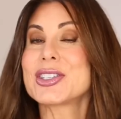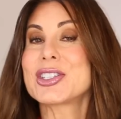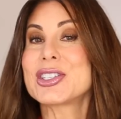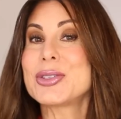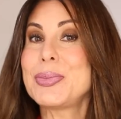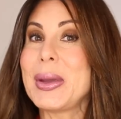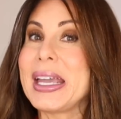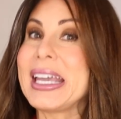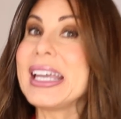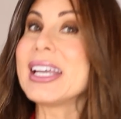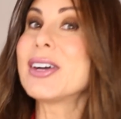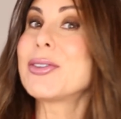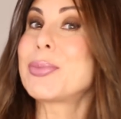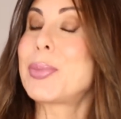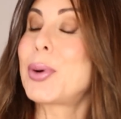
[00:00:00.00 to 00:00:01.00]

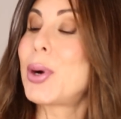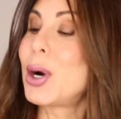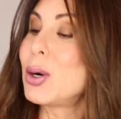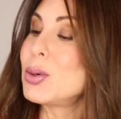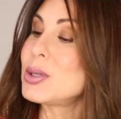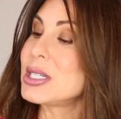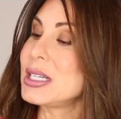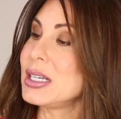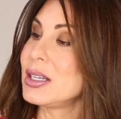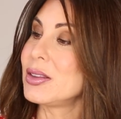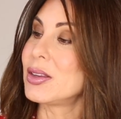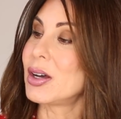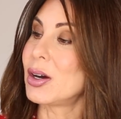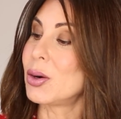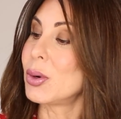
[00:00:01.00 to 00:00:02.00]
Speaking of
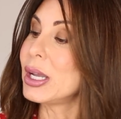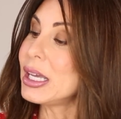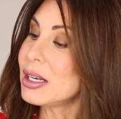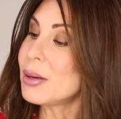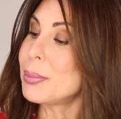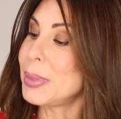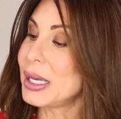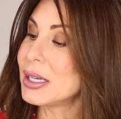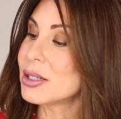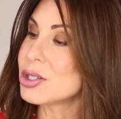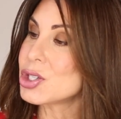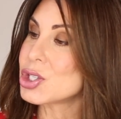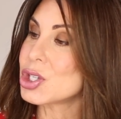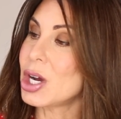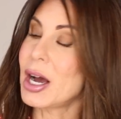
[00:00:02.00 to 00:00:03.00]
protein though, in a
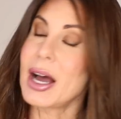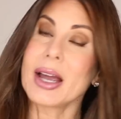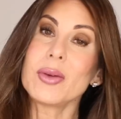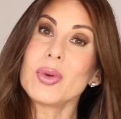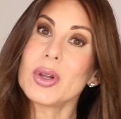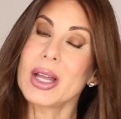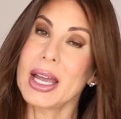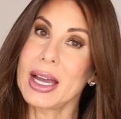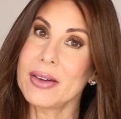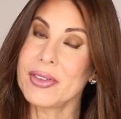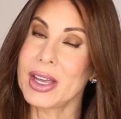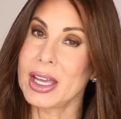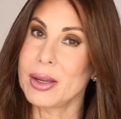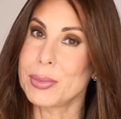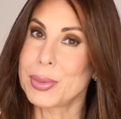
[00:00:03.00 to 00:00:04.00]
pinch, I will have
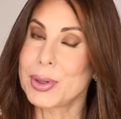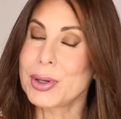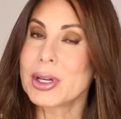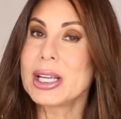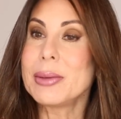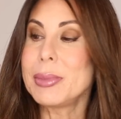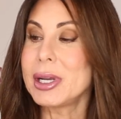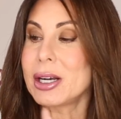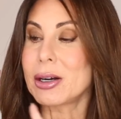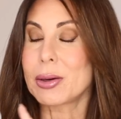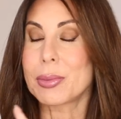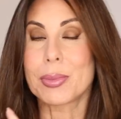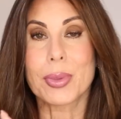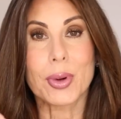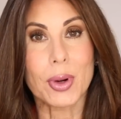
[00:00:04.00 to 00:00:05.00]
a
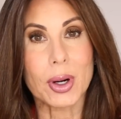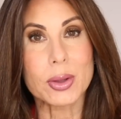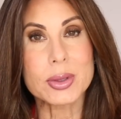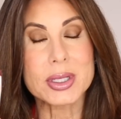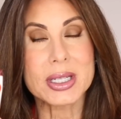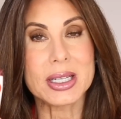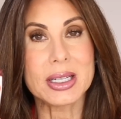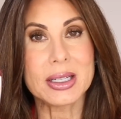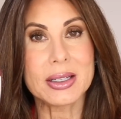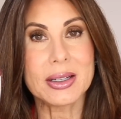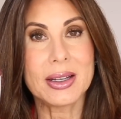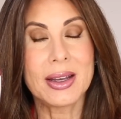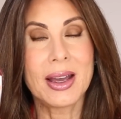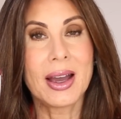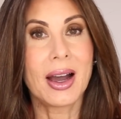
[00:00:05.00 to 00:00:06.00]
Premier
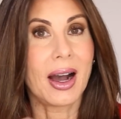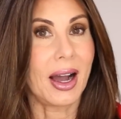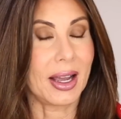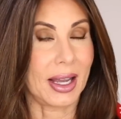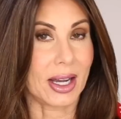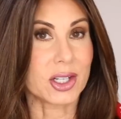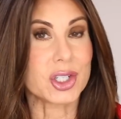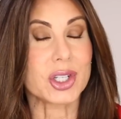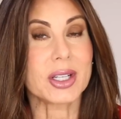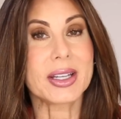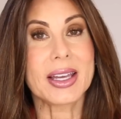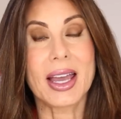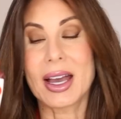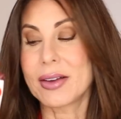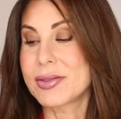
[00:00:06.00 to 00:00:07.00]
protein. I
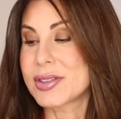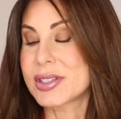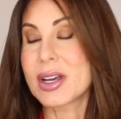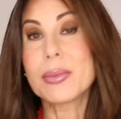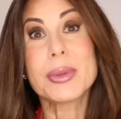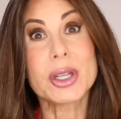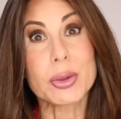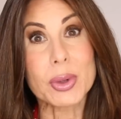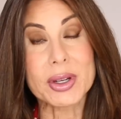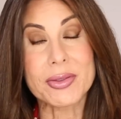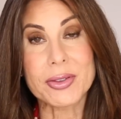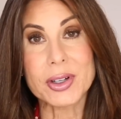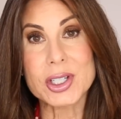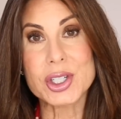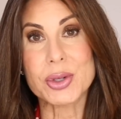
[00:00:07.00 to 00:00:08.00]
actually have some in the
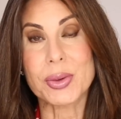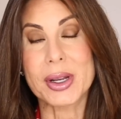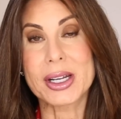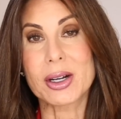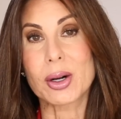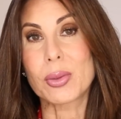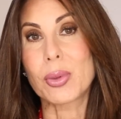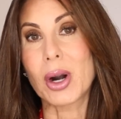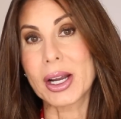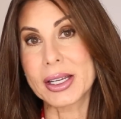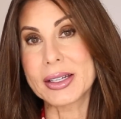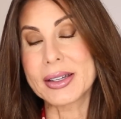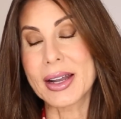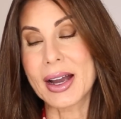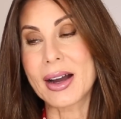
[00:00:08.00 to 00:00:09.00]
refrigerator
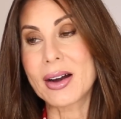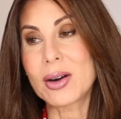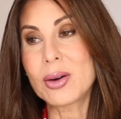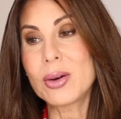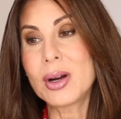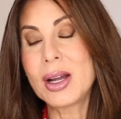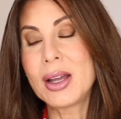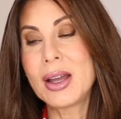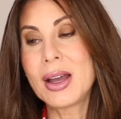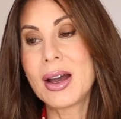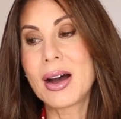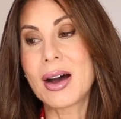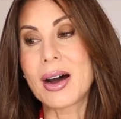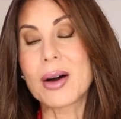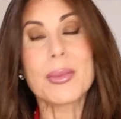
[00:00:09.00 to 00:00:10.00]
right now.
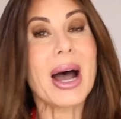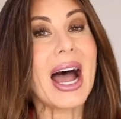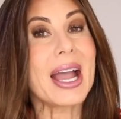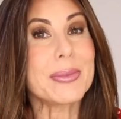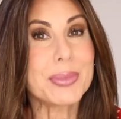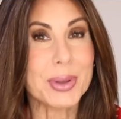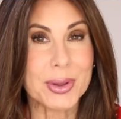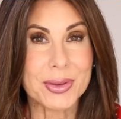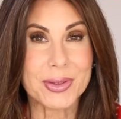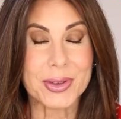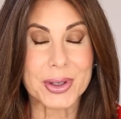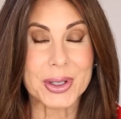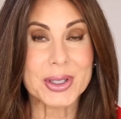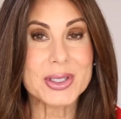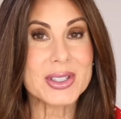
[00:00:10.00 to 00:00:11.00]
I
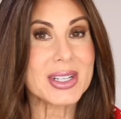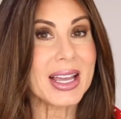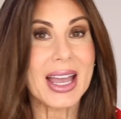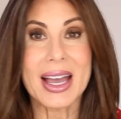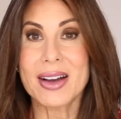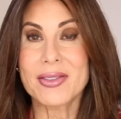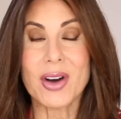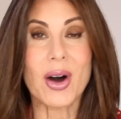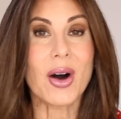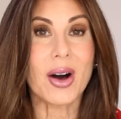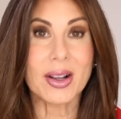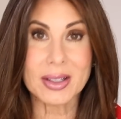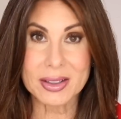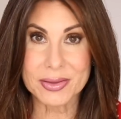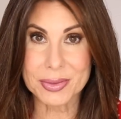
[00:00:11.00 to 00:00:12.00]
prefer to have
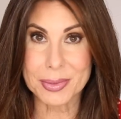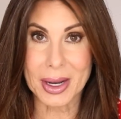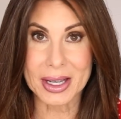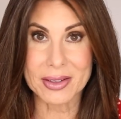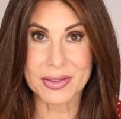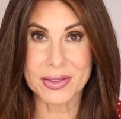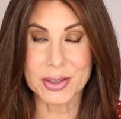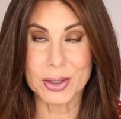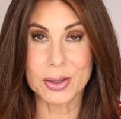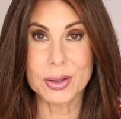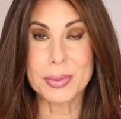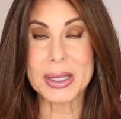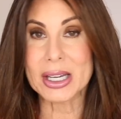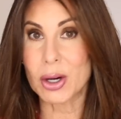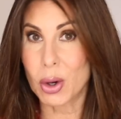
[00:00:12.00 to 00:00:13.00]
all of my
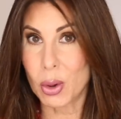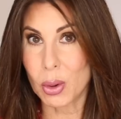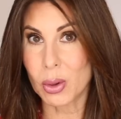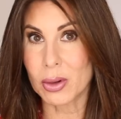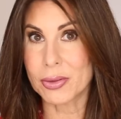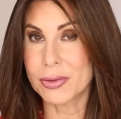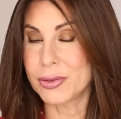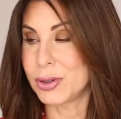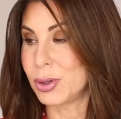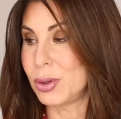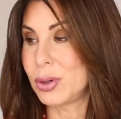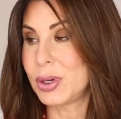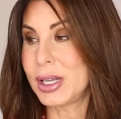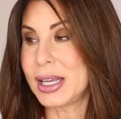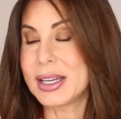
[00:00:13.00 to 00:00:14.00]
food be a whole
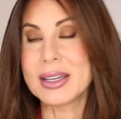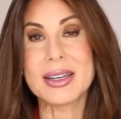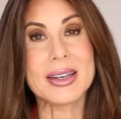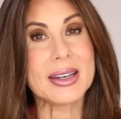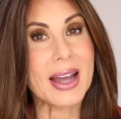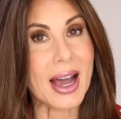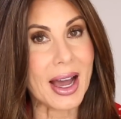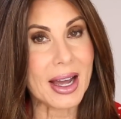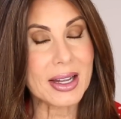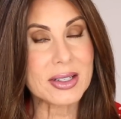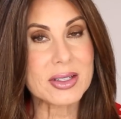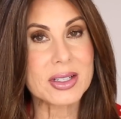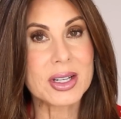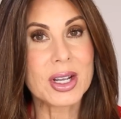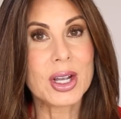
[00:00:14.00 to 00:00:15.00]
food and
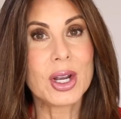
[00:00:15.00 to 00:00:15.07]
not